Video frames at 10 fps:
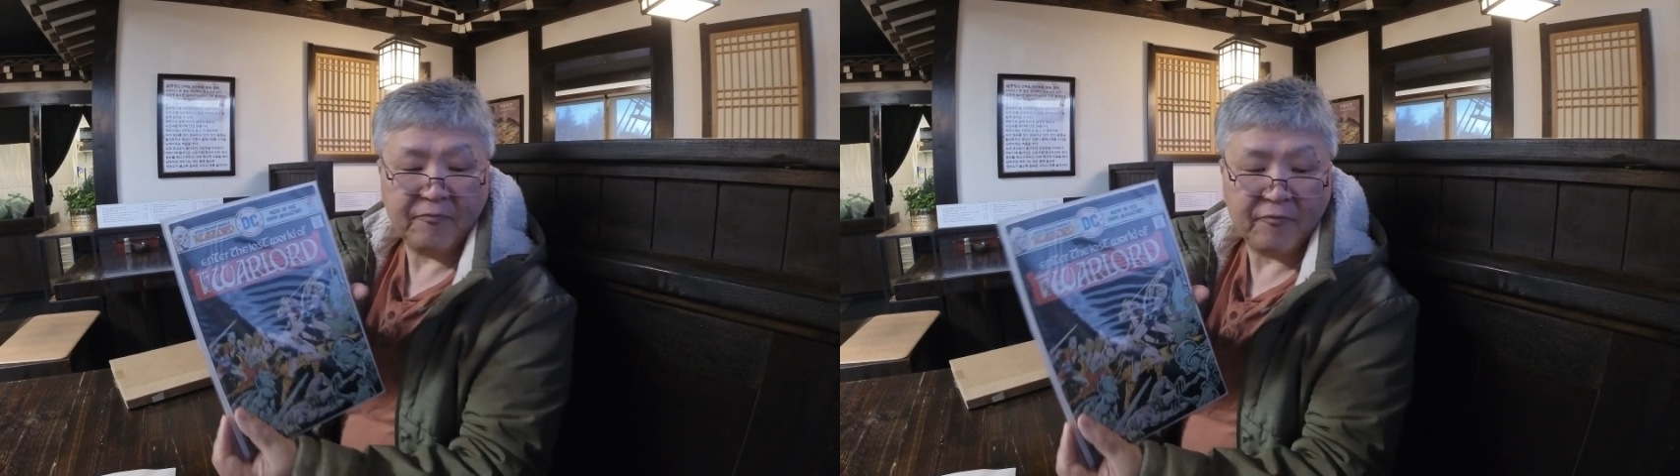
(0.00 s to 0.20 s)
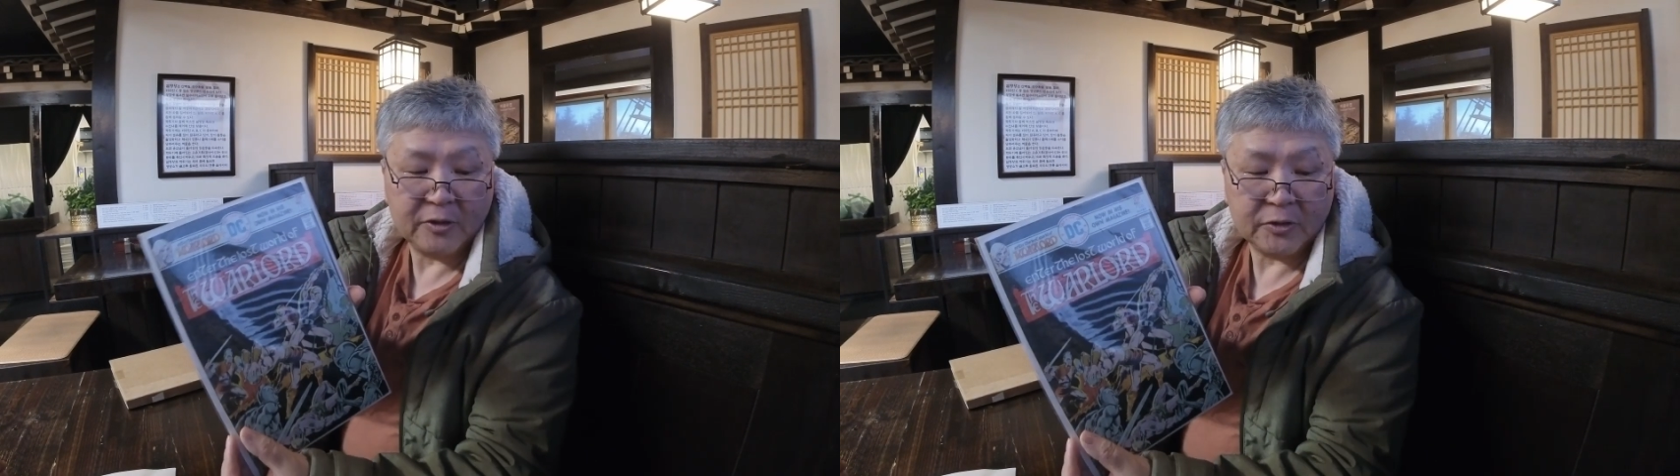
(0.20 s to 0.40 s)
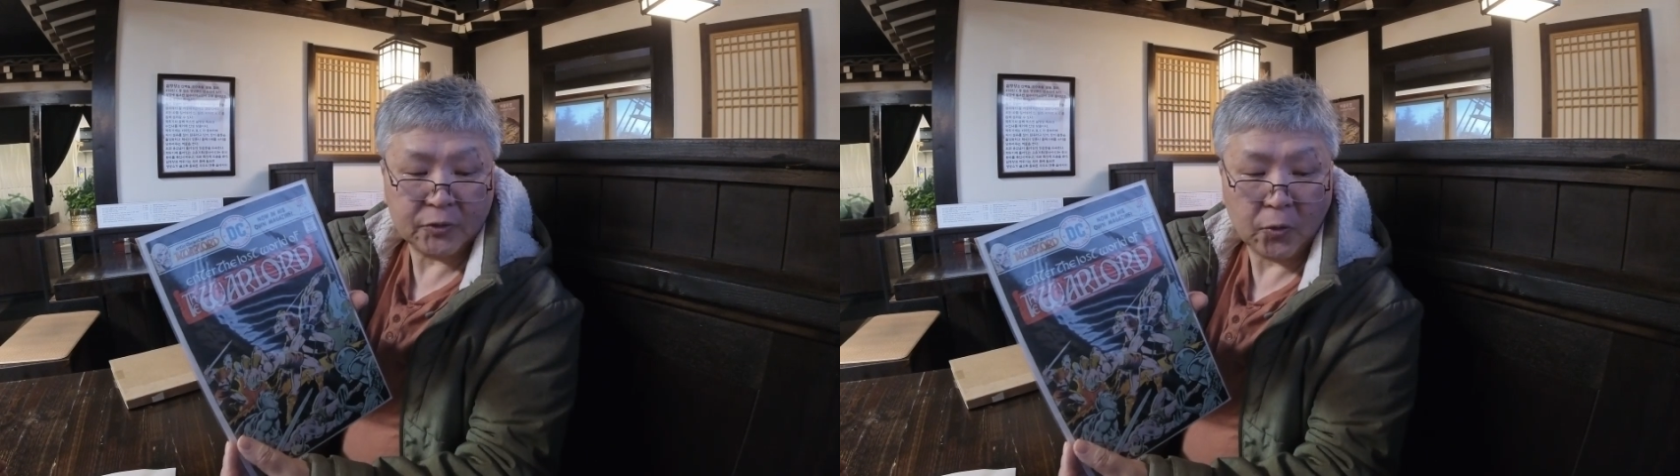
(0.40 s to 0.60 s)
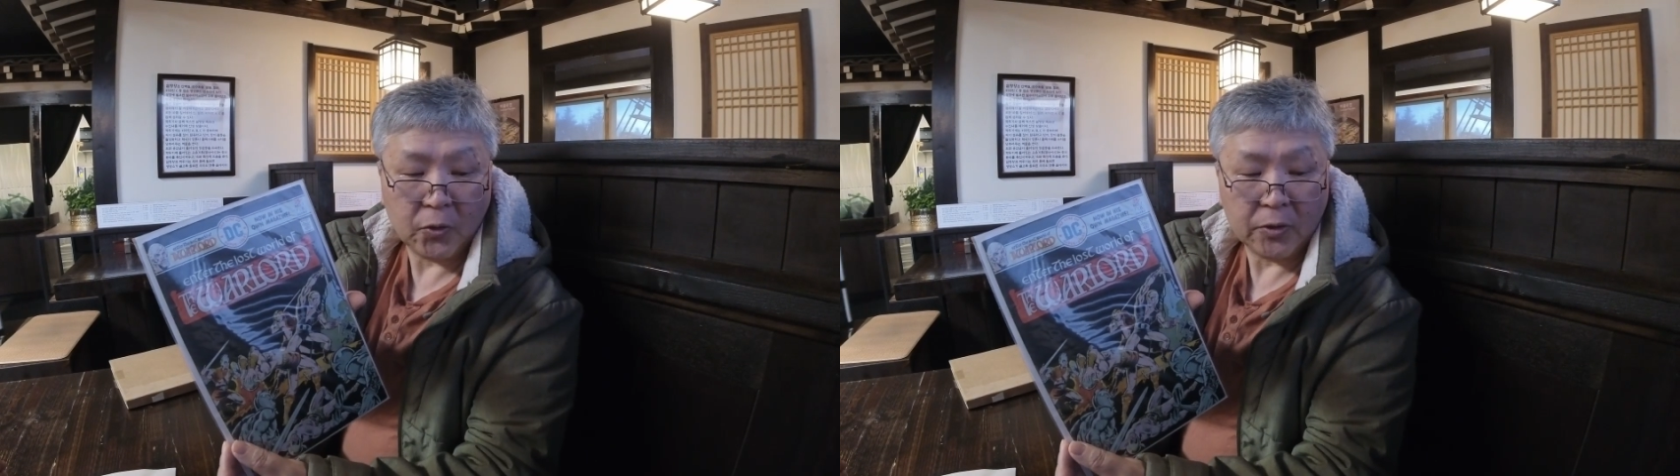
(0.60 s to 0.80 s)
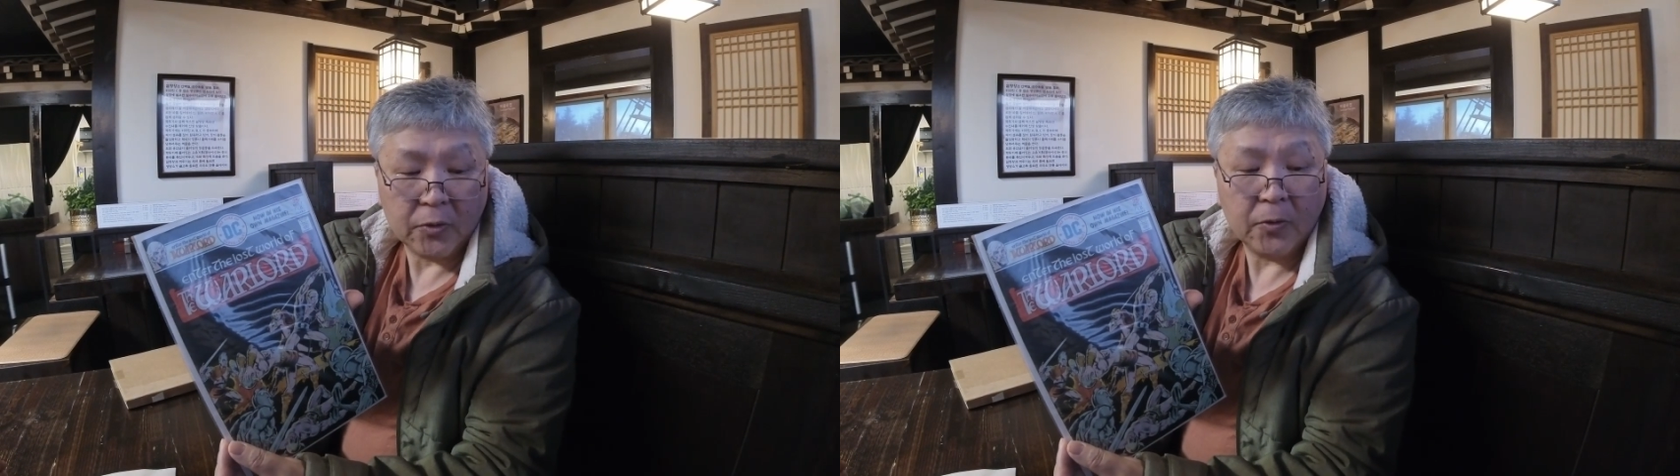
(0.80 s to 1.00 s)
First,
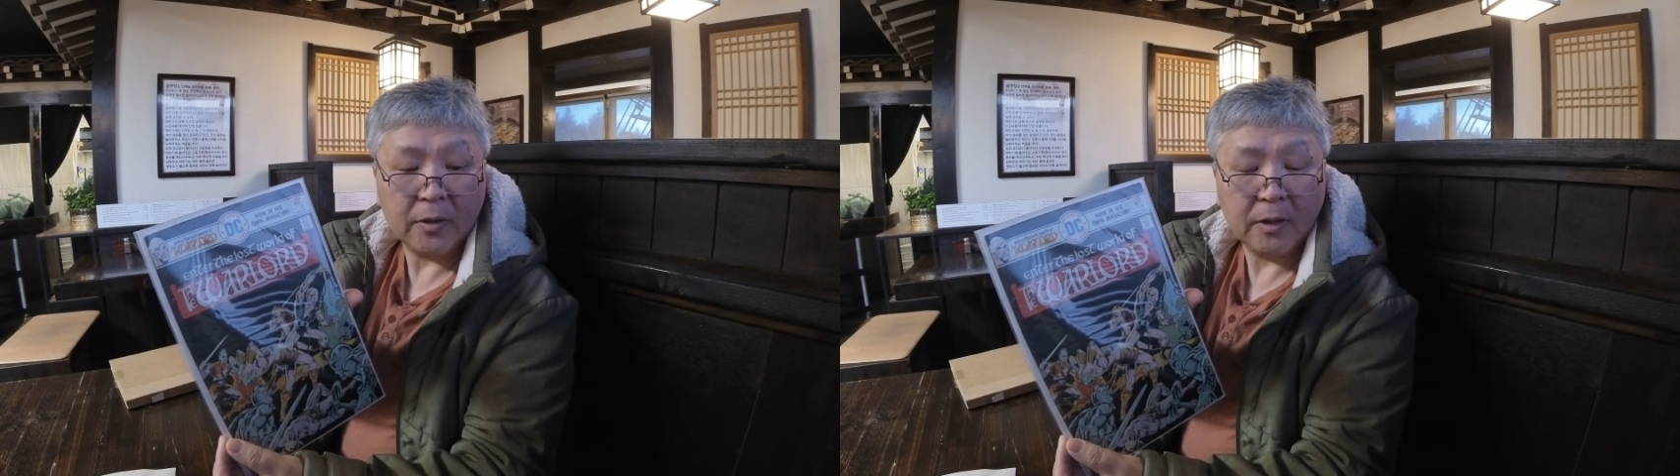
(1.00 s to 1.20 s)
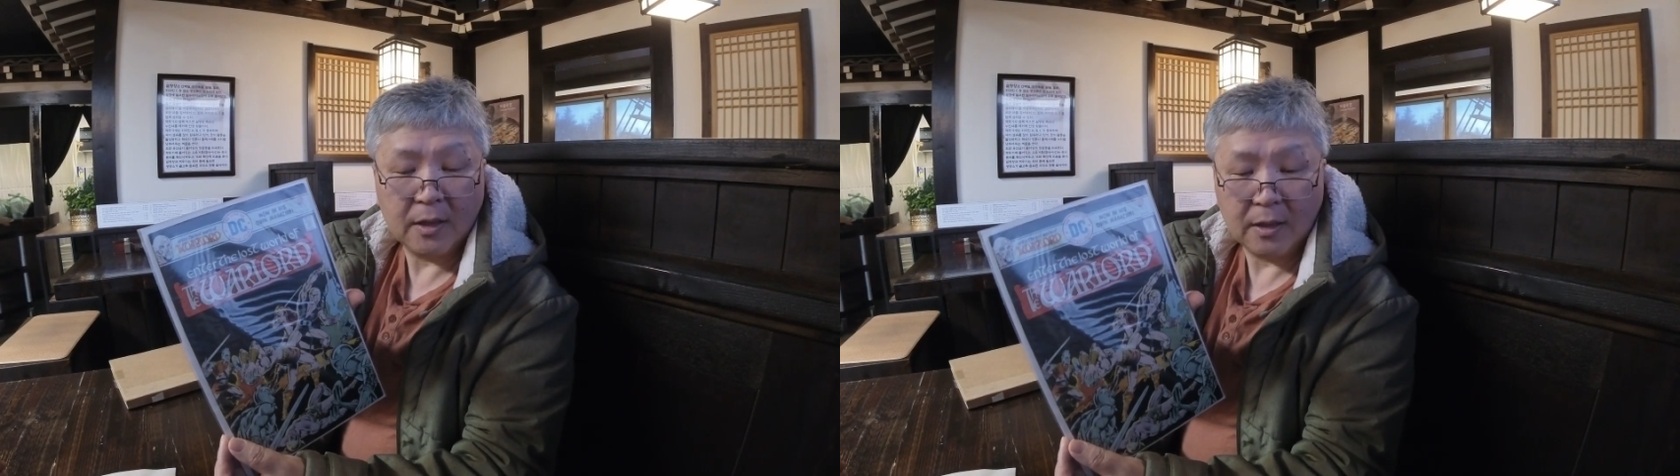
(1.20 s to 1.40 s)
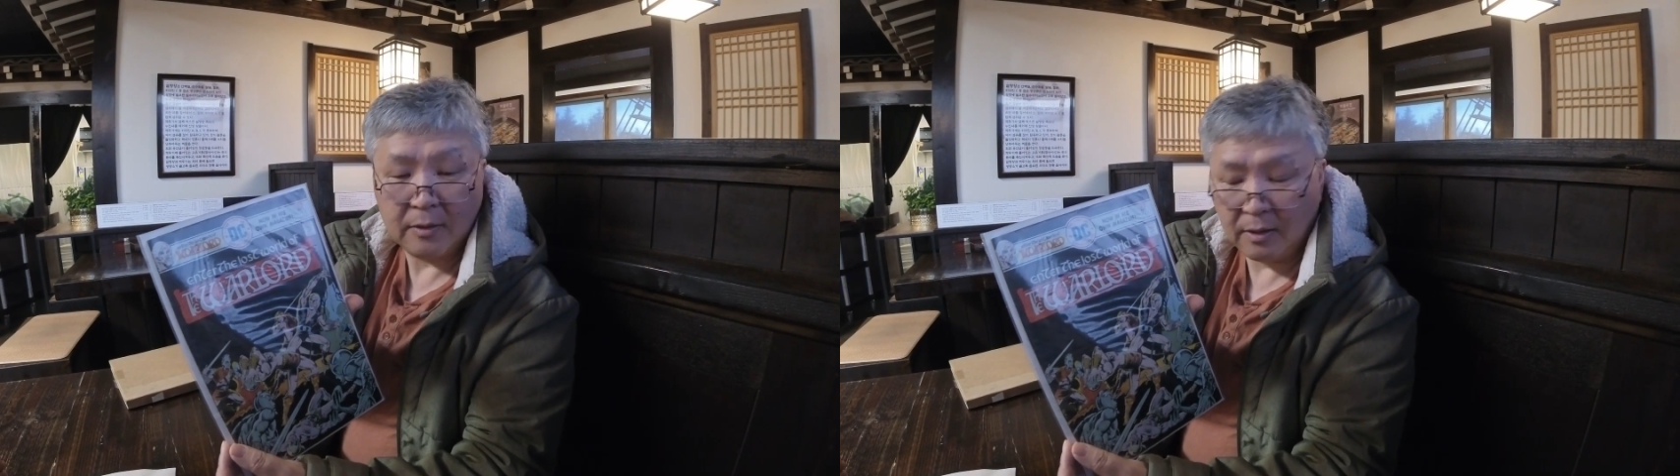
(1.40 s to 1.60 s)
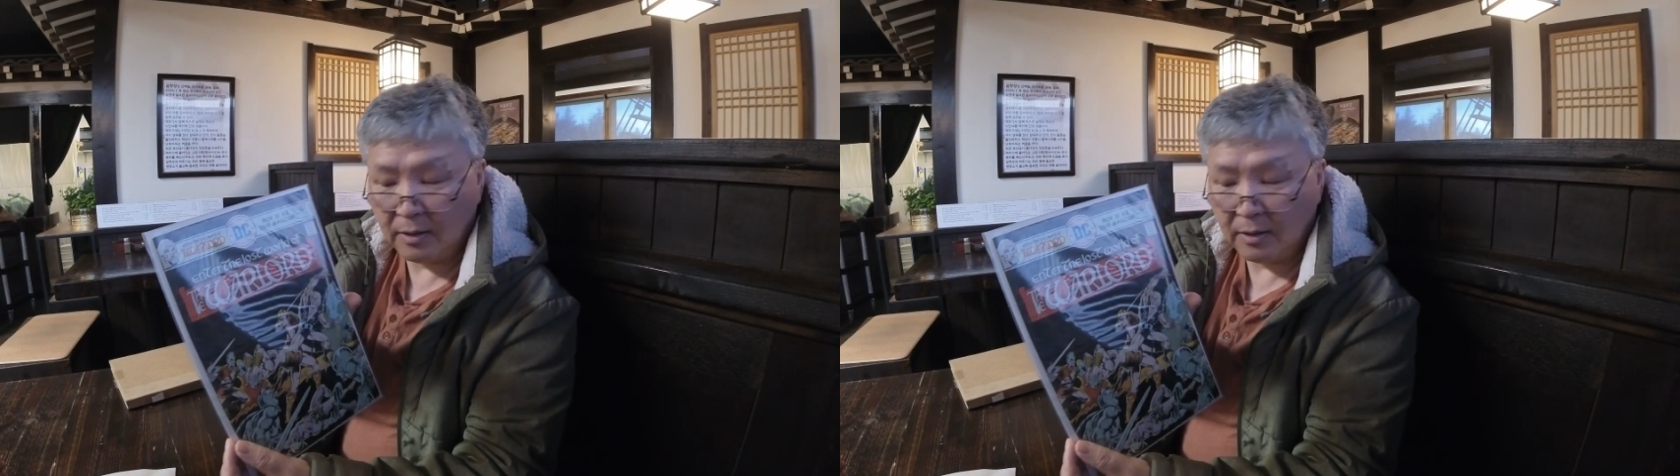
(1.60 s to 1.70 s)
solo. Uh,